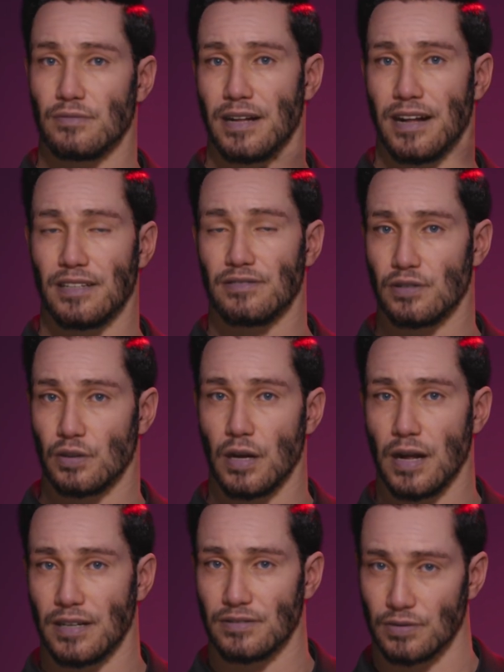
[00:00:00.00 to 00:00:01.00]
the answer
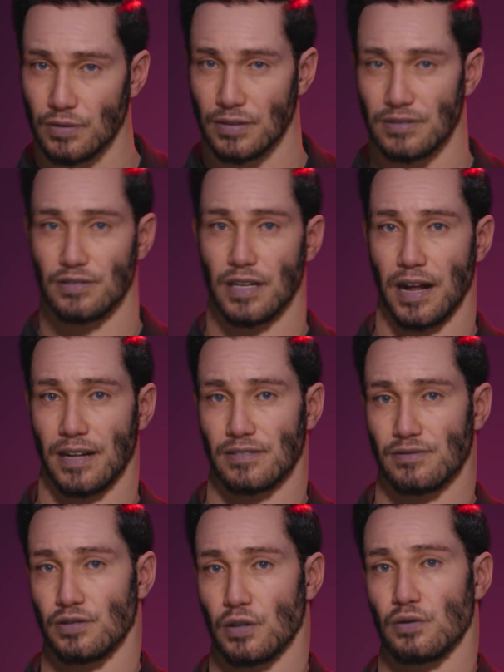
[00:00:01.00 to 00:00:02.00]
lies in the design
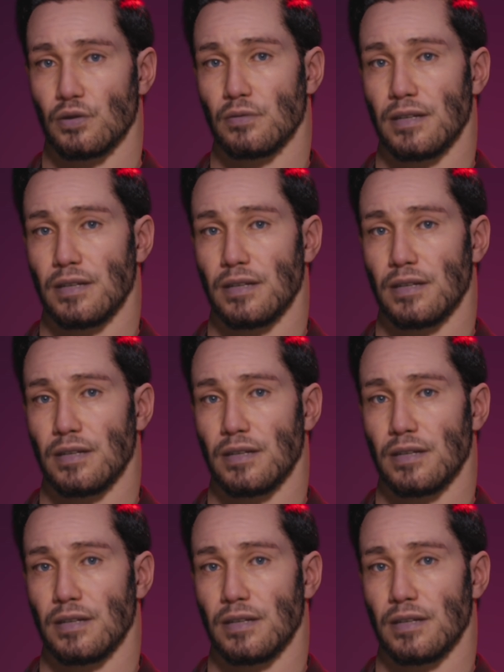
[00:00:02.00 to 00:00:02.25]
of social